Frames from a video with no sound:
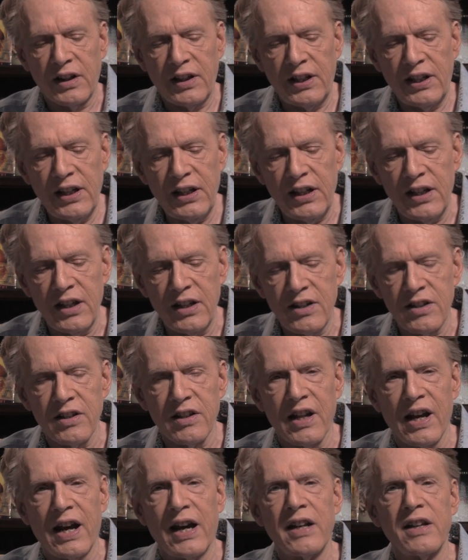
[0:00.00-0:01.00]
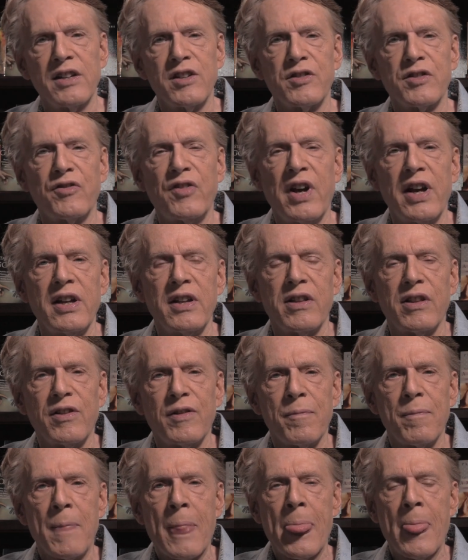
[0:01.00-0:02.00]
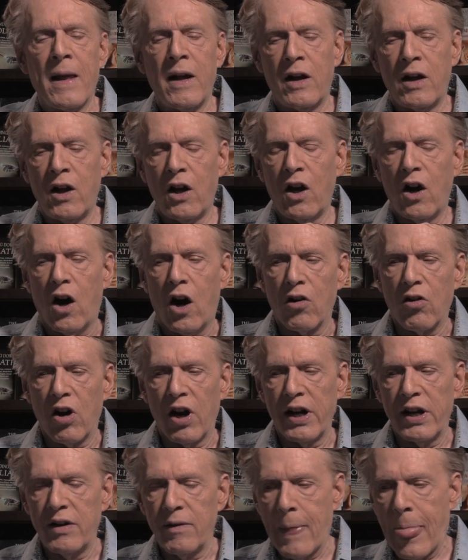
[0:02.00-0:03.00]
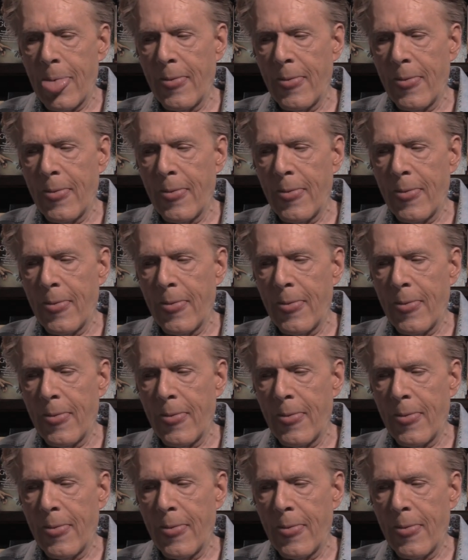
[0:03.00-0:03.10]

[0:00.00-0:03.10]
key to that is faith. All right.